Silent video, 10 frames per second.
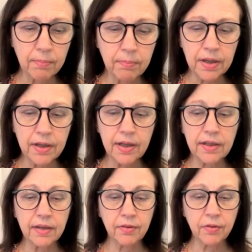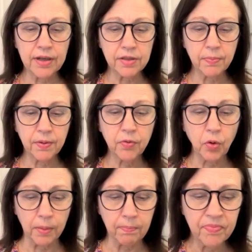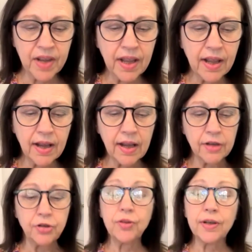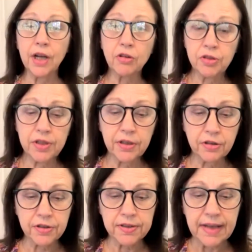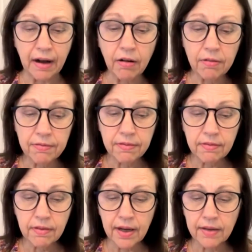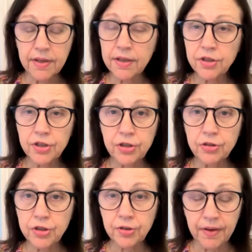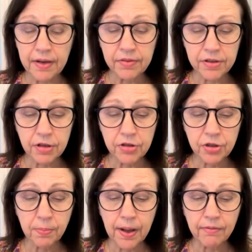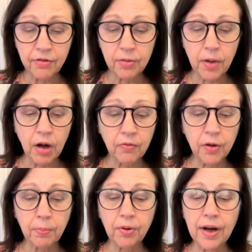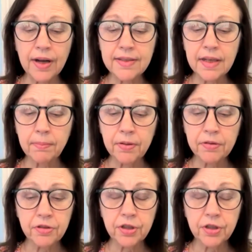of y'all have been in giveaways before. You can host it yourself and then just use your favorite social platform, offer a prize that